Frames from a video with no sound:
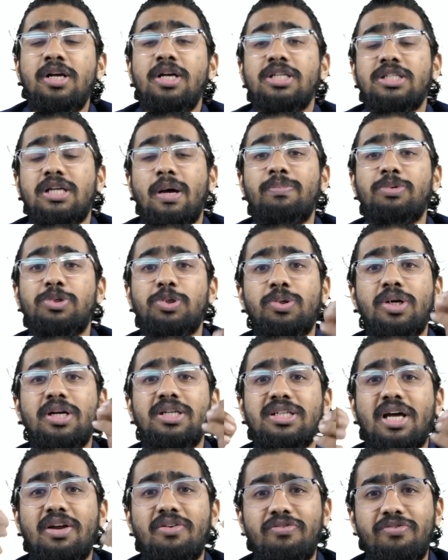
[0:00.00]
Some
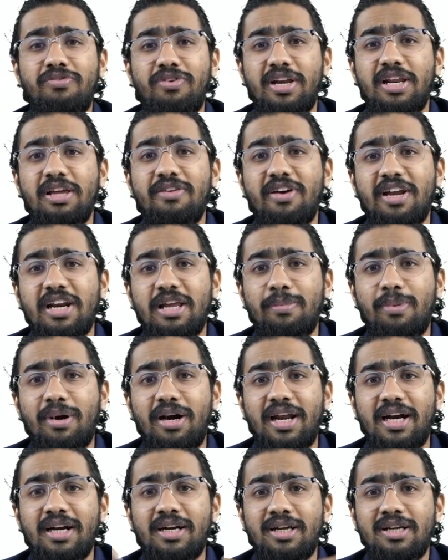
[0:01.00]
students are very
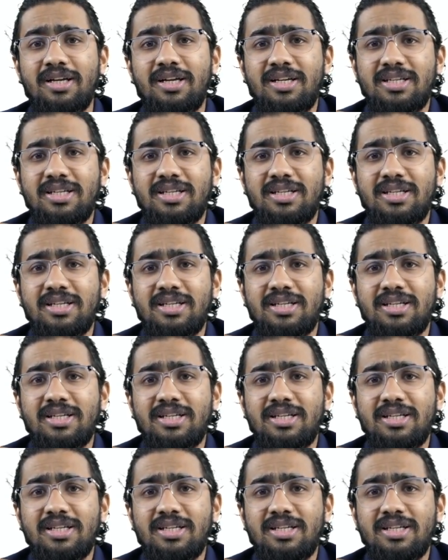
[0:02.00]
brilliant.